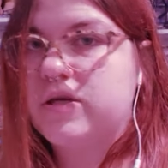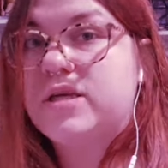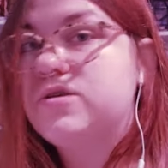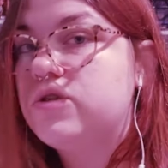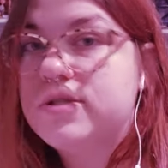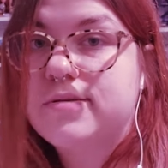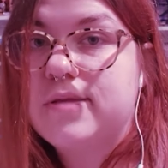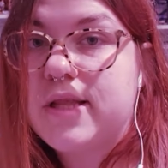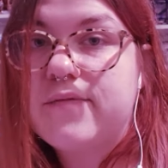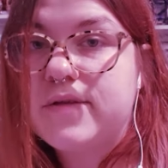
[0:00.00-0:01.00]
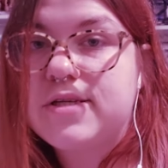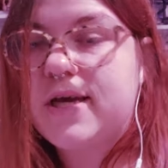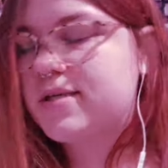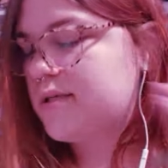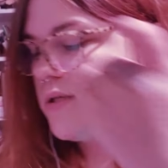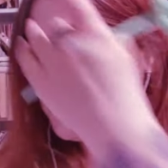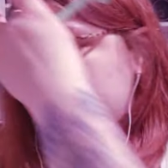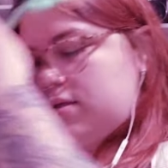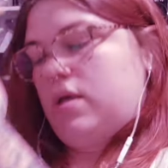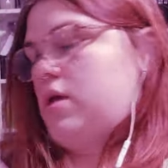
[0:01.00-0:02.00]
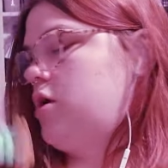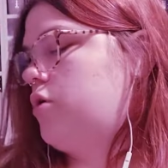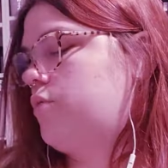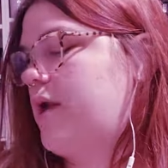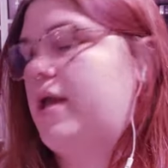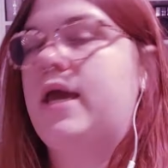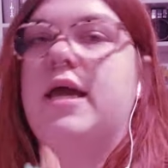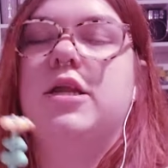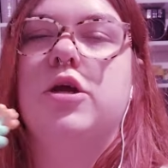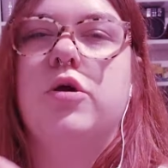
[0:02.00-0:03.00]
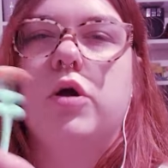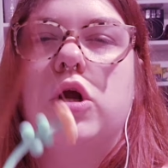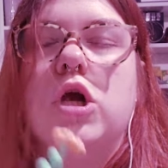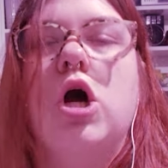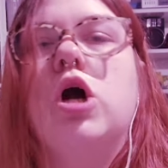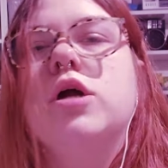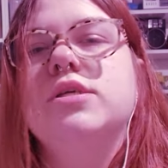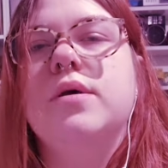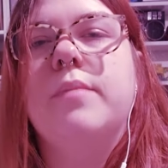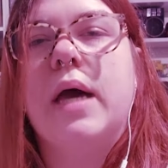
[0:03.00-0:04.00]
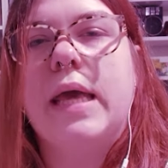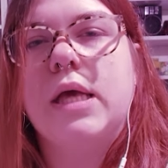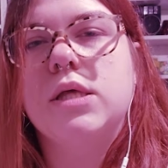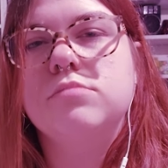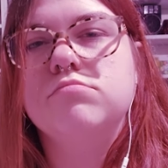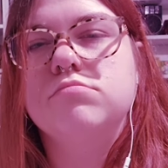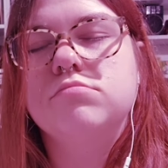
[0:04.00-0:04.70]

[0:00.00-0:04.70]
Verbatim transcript: So I guess you just live in Texas, right? And your car is a bike.